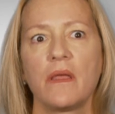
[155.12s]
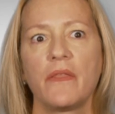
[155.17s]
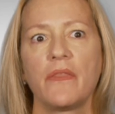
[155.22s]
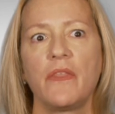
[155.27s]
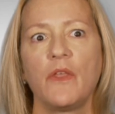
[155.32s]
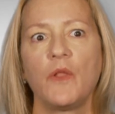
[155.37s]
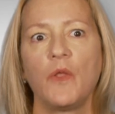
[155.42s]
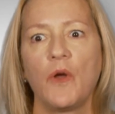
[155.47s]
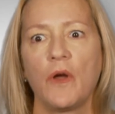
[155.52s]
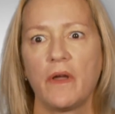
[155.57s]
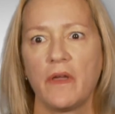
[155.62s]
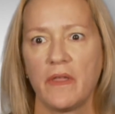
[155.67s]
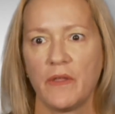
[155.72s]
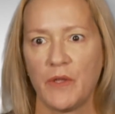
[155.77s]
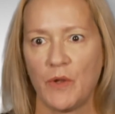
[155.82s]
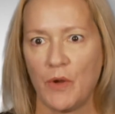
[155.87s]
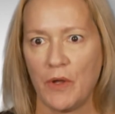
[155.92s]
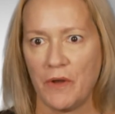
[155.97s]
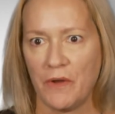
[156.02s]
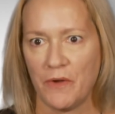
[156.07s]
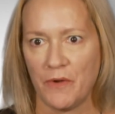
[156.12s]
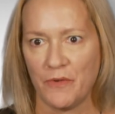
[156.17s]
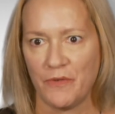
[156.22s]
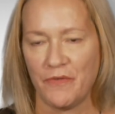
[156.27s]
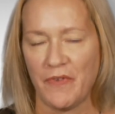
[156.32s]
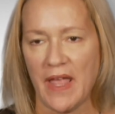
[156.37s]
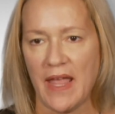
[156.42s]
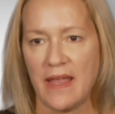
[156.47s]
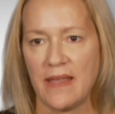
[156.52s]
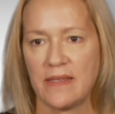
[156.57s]
the look on her
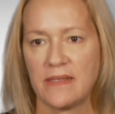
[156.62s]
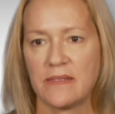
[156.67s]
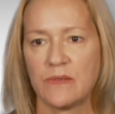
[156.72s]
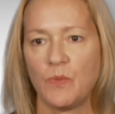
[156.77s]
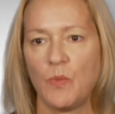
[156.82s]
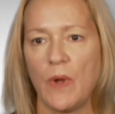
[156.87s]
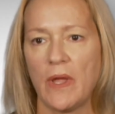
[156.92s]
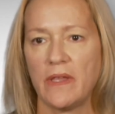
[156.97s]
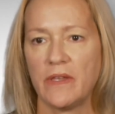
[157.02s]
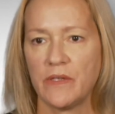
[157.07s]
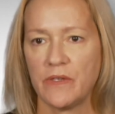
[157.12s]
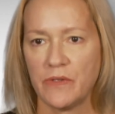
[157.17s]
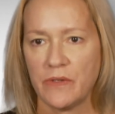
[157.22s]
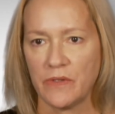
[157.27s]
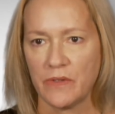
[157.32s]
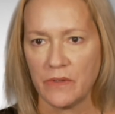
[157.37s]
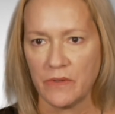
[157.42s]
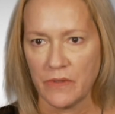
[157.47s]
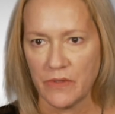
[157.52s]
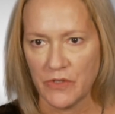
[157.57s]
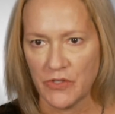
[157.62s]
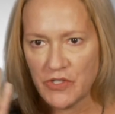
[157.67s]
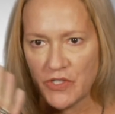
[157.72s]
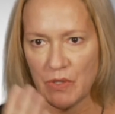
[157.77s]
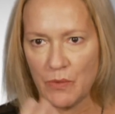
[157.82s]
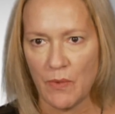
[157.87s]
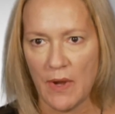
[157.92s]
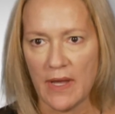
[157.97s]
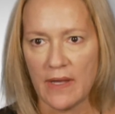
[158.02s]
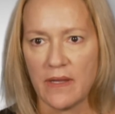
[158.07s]
face when
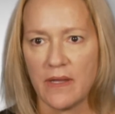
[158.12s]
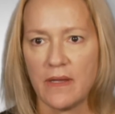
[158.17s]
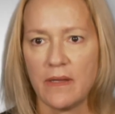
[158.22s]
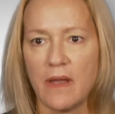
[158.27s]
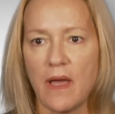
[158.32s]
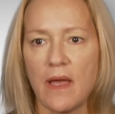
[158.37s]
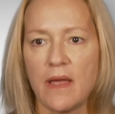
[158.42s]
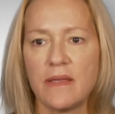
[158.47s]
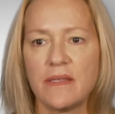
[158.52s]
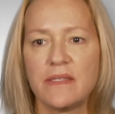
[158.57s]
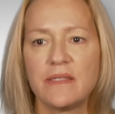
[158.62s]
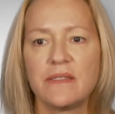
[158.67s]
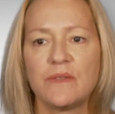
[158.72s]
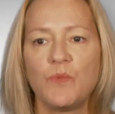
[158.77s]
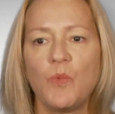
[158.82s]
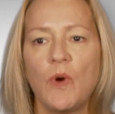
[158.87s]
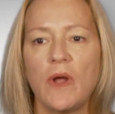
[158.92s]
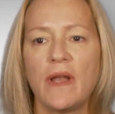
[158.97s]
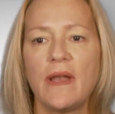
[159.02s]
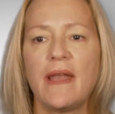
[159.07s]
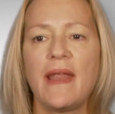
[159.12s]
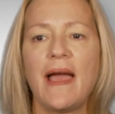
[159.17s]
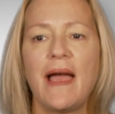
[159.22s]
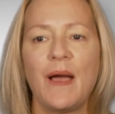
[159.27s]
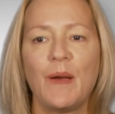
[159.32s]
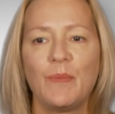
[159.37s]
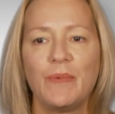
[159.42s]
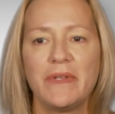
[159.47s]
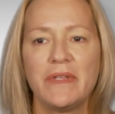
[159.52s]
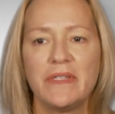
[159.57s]
she recognized what had
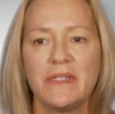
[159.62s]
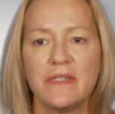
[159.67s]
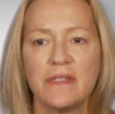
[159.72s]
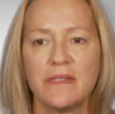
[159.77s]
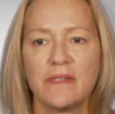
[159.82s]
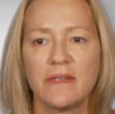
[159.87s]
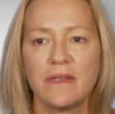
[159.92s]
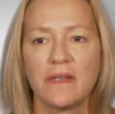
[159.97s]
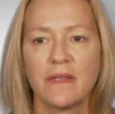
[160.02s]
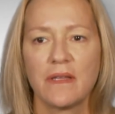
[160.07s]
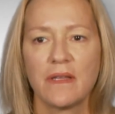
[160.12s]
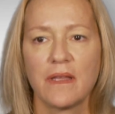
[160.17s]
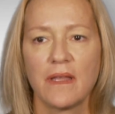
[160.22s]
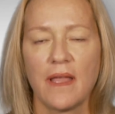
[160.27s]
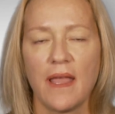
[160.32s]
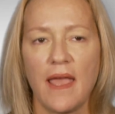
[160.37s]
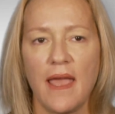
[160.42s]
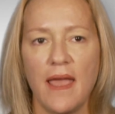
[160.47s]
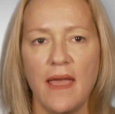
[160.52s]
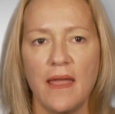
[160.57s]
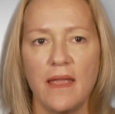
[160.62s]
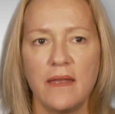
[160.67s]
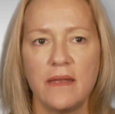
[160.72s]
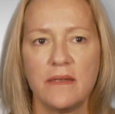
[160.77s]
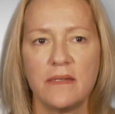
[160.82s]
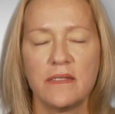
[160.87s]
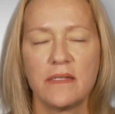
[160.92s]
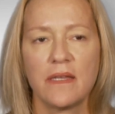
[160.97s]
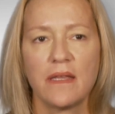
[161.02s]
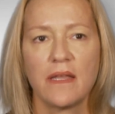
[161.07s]
happened.
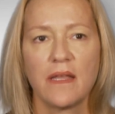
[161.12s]
And